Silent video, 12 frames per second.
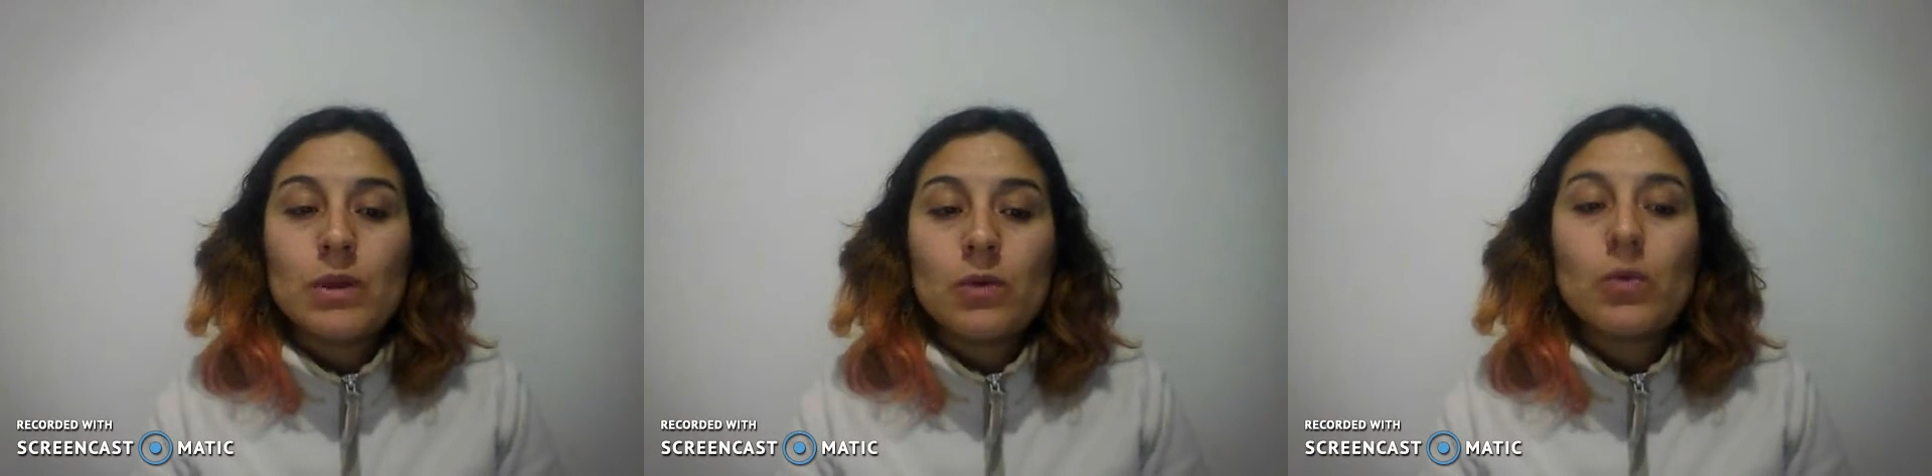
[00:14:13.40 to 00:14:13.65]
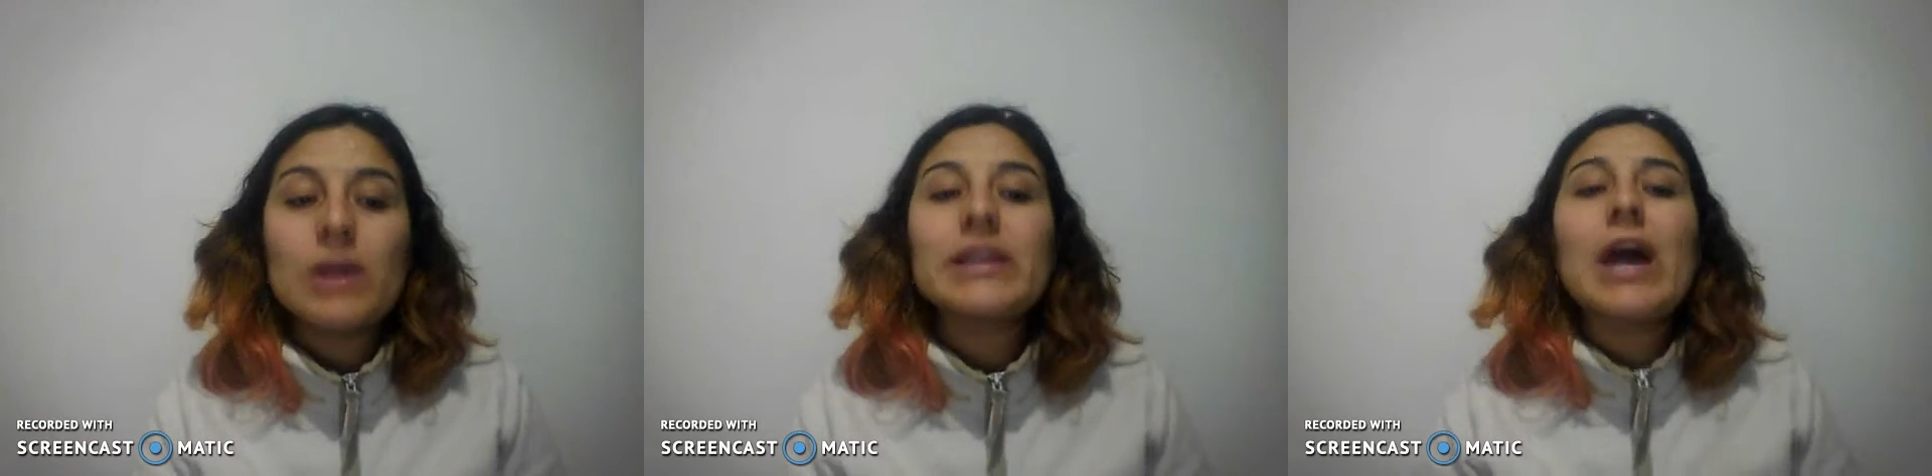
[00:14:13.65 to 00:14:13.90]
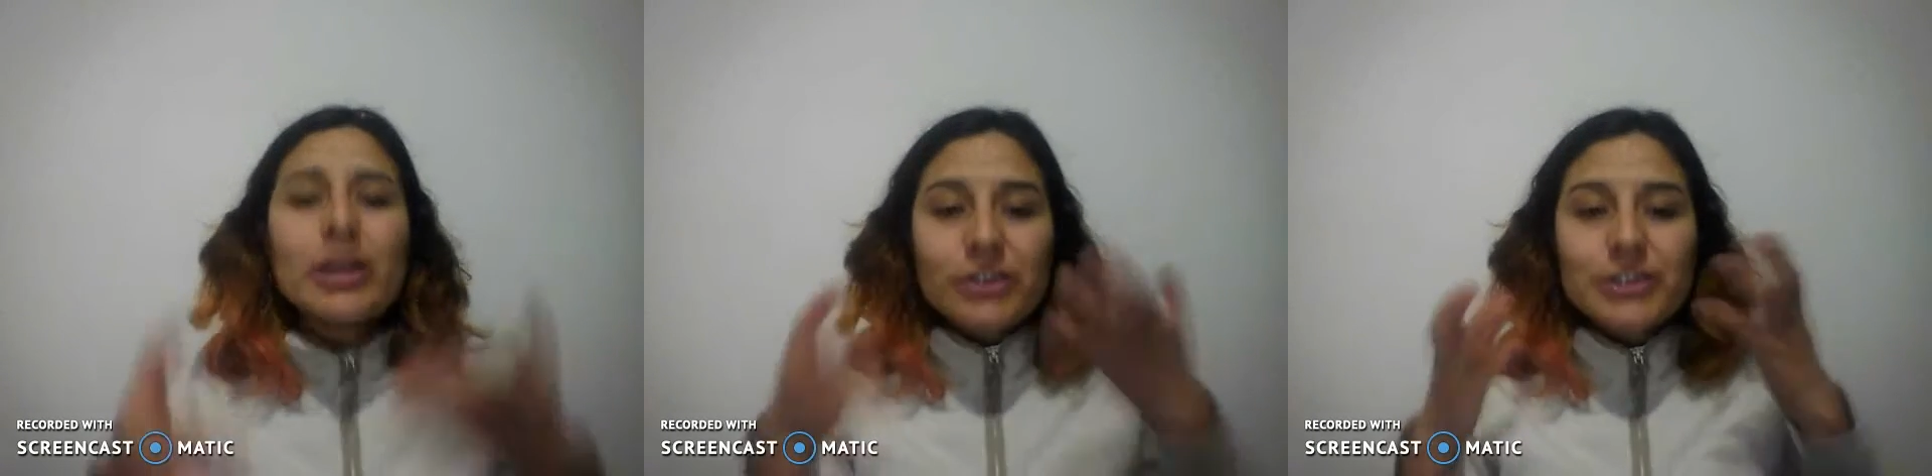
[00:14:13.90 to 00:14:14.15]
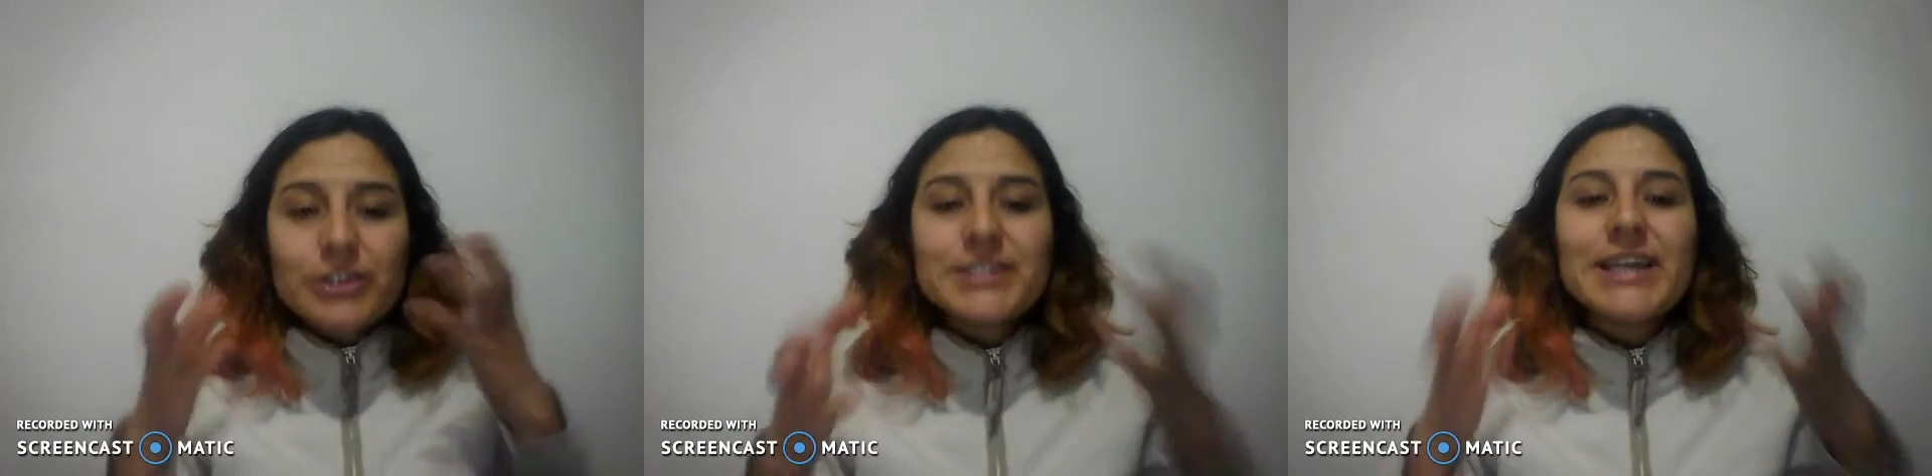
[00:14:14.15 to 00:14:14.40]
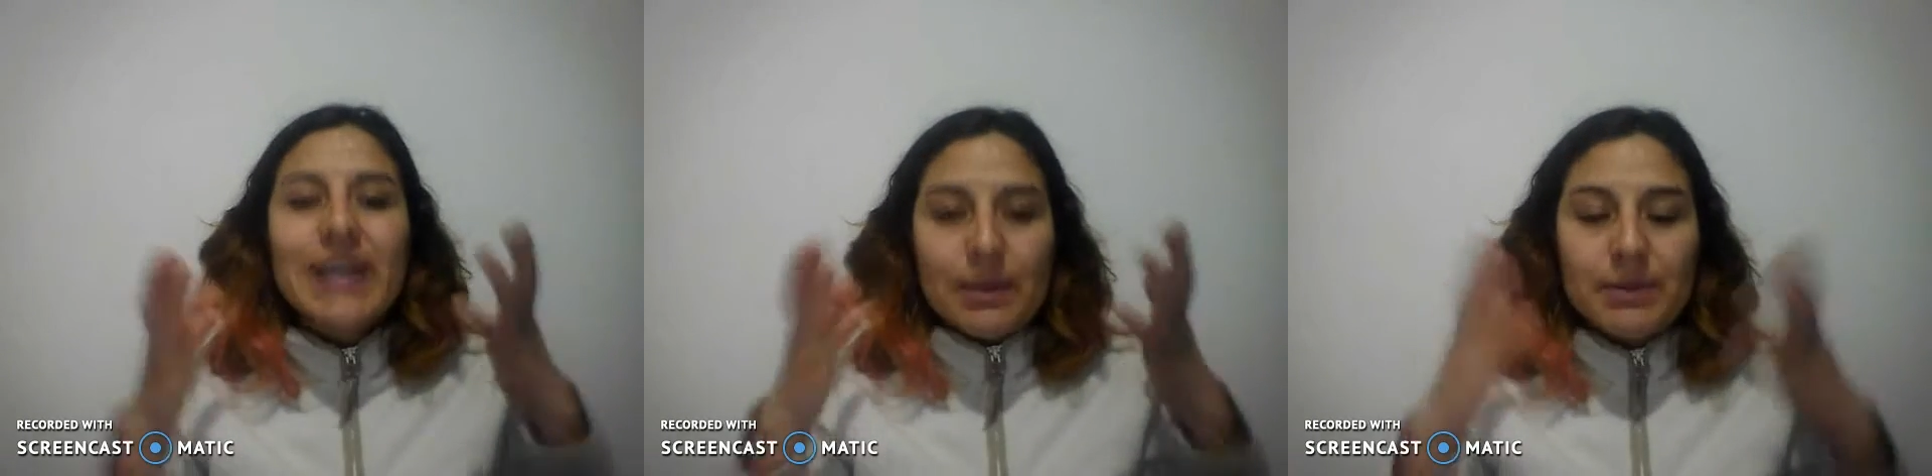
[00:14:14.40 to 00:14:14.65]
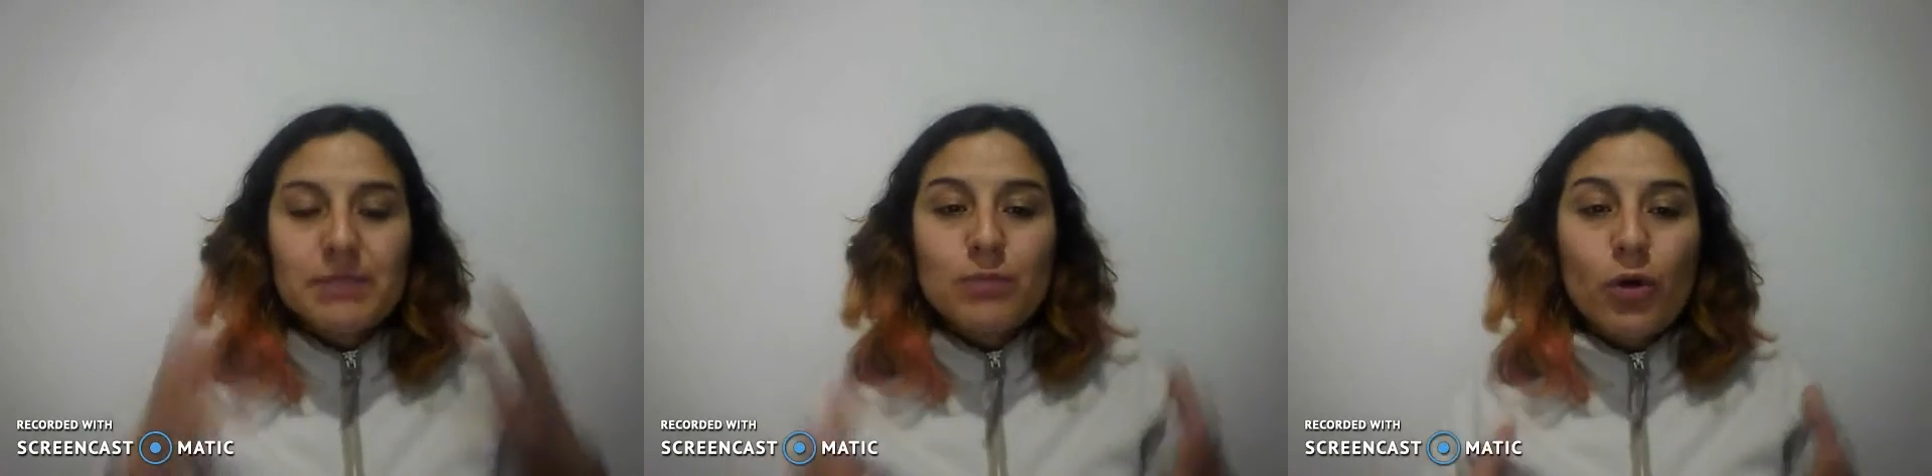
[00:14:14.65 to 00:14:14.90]
well, now I understand a
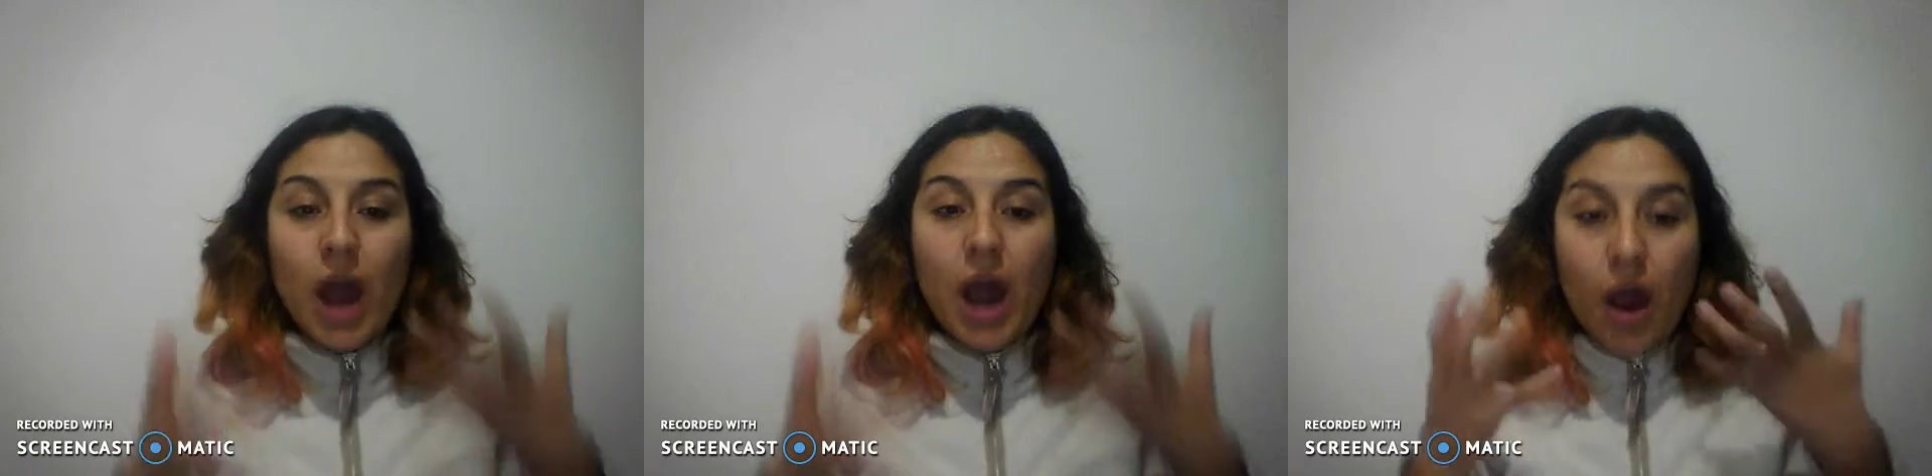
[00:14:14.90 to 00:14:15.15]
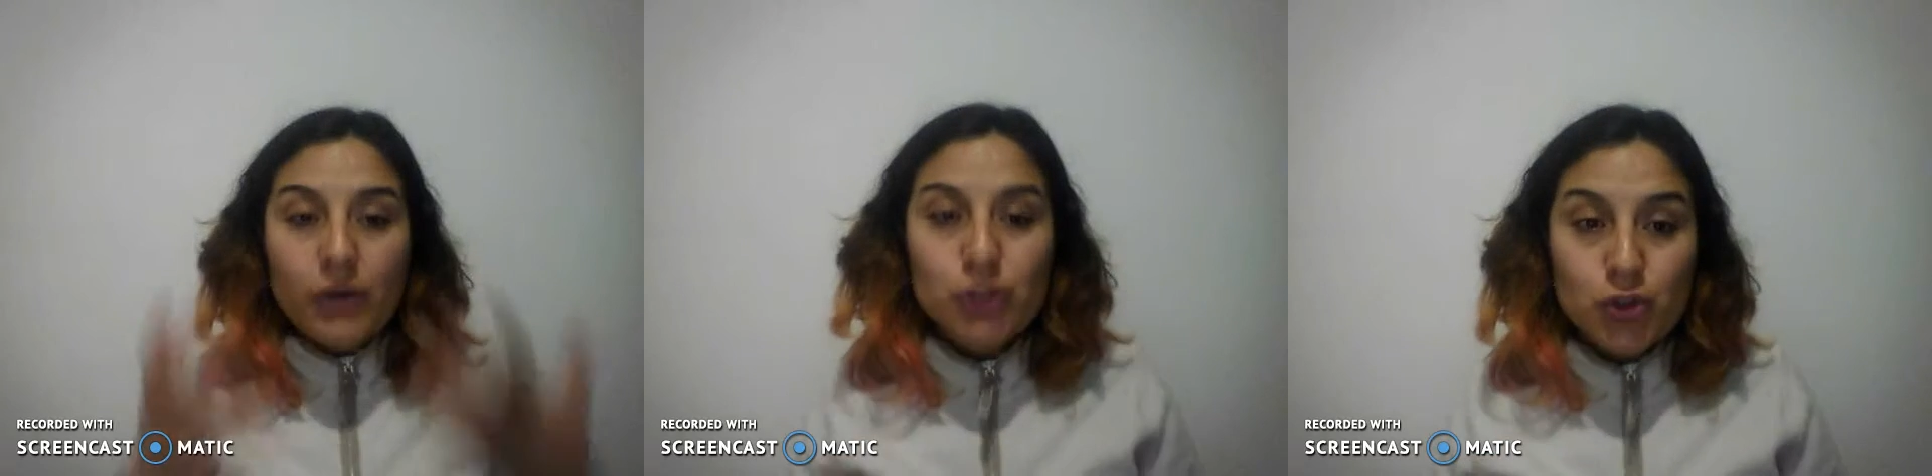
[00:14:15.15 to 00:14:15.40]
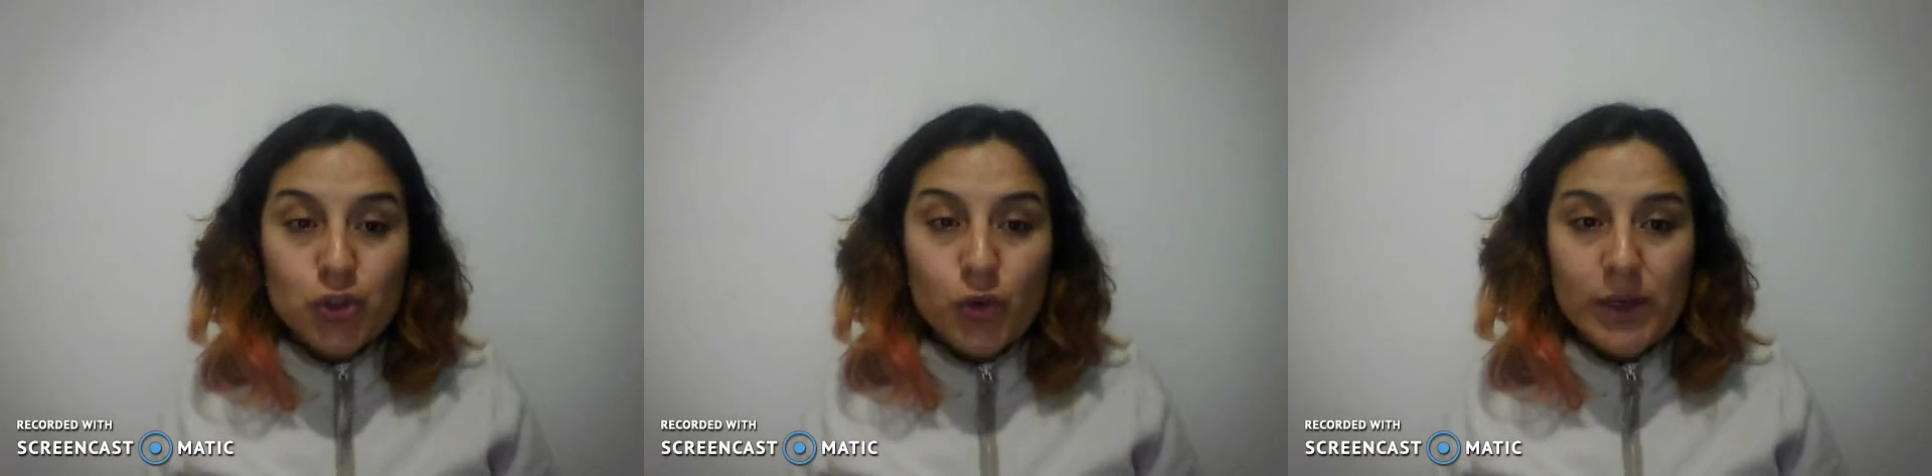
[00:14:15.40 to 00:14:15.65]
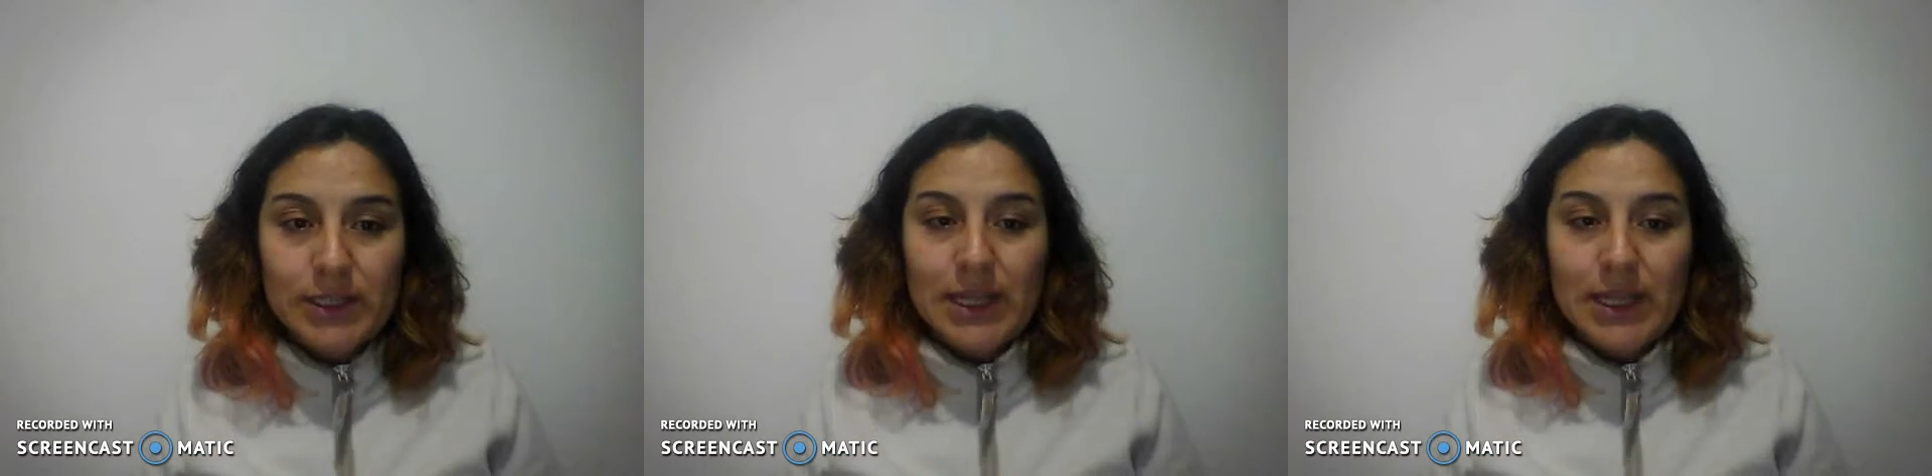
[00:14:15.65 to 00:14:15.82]
bit more how you do it,